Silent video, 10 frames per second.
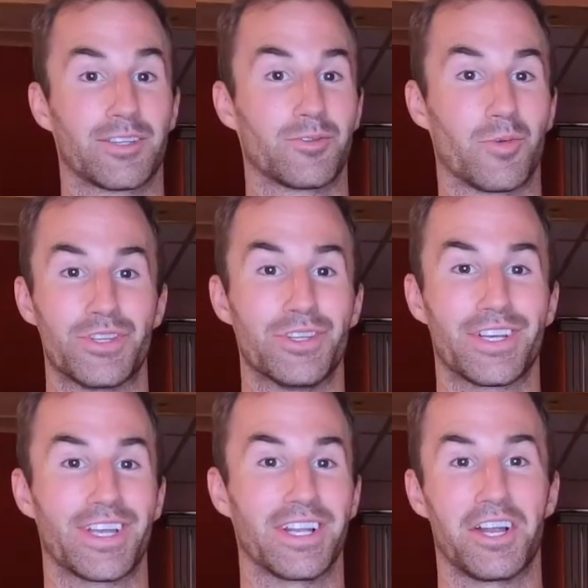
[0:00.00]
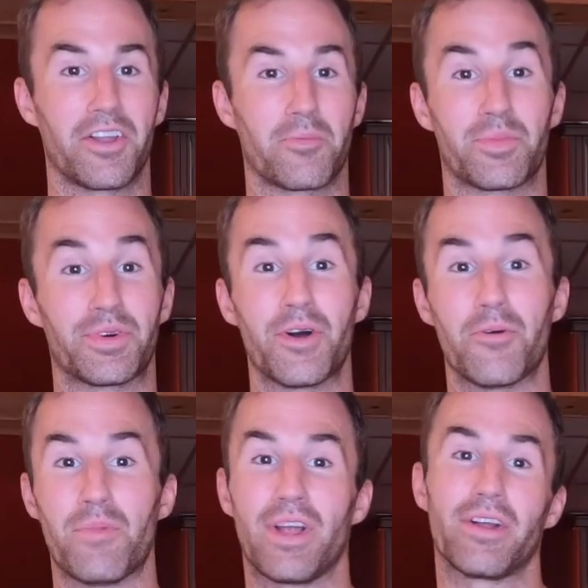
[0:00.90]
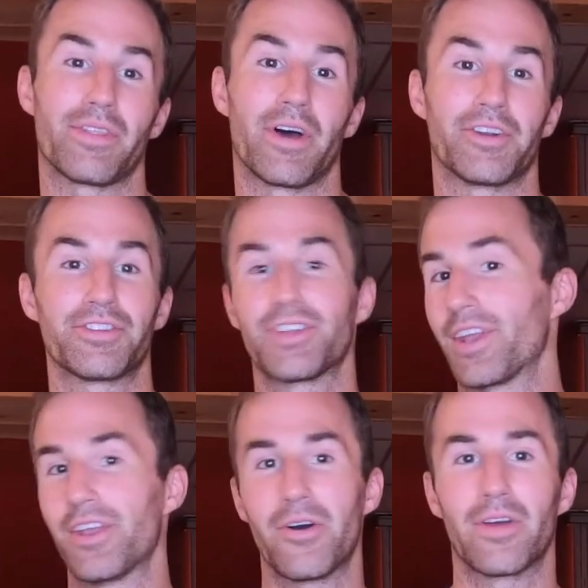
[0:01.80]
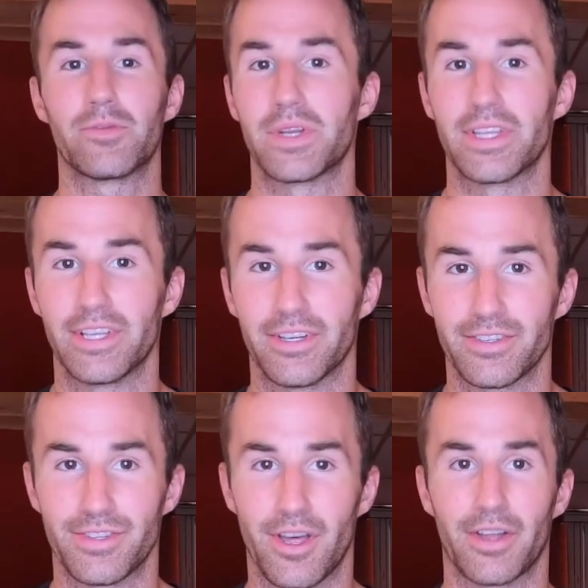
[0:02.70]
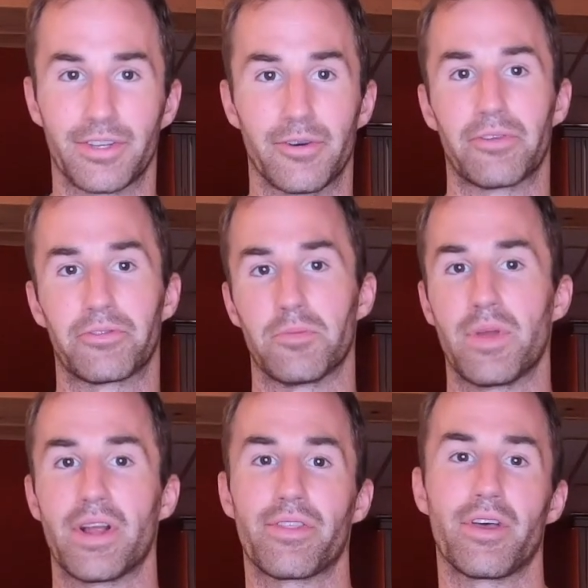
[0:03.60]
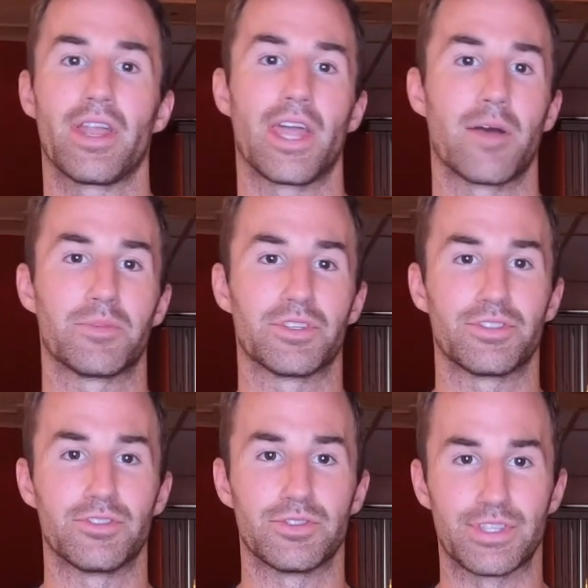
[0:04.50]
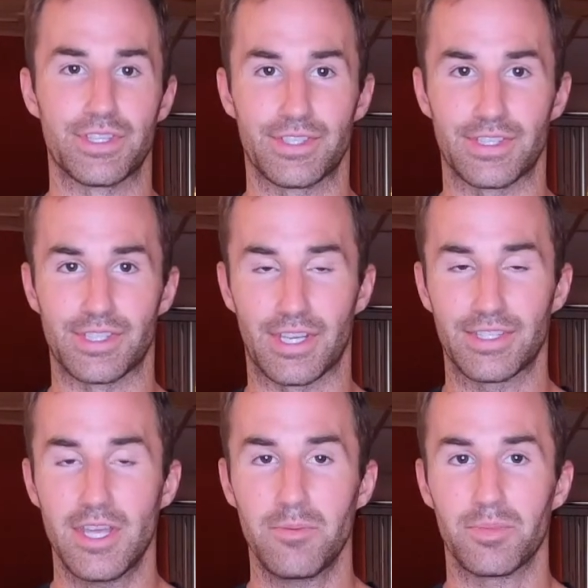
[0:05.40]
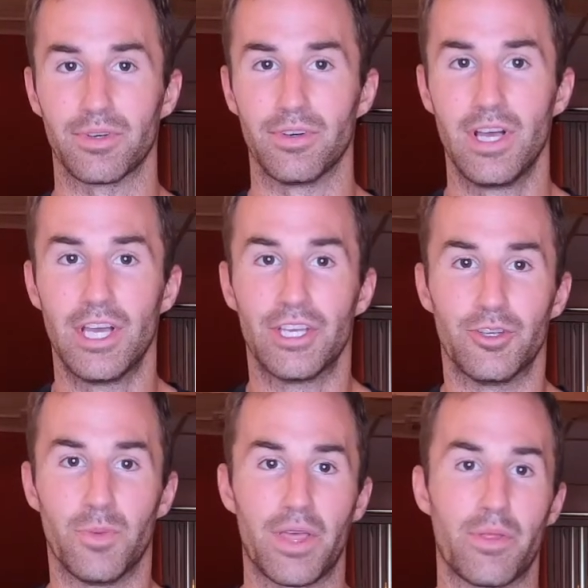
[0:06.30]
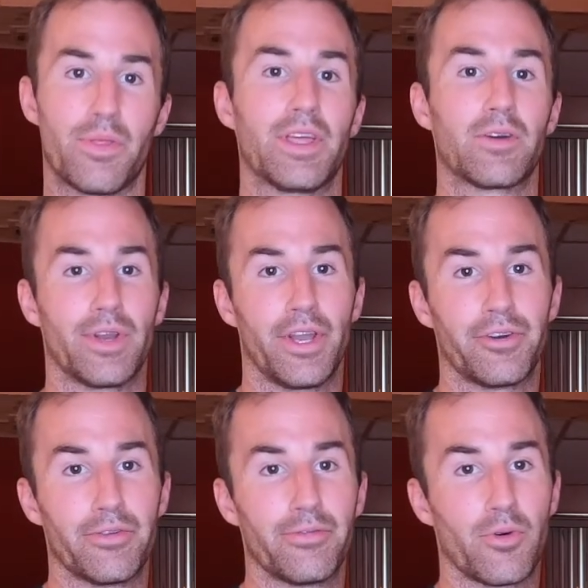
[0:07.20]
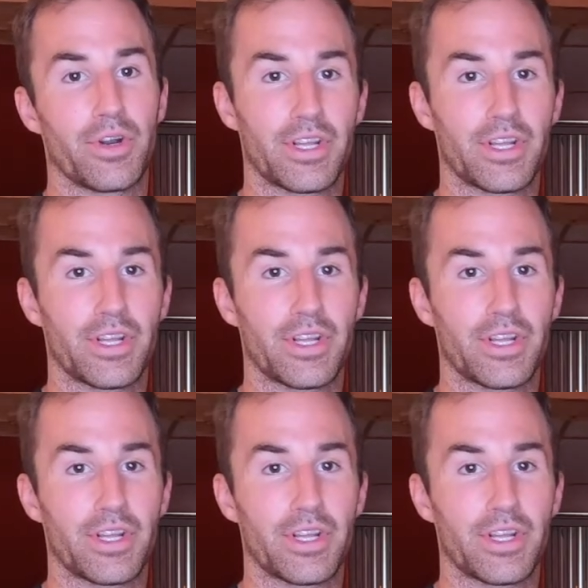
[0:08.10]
When you look at a lot of the pro marathoners, and I know everybody here is not going for a marathon, I'm just using this as an example, you might think 140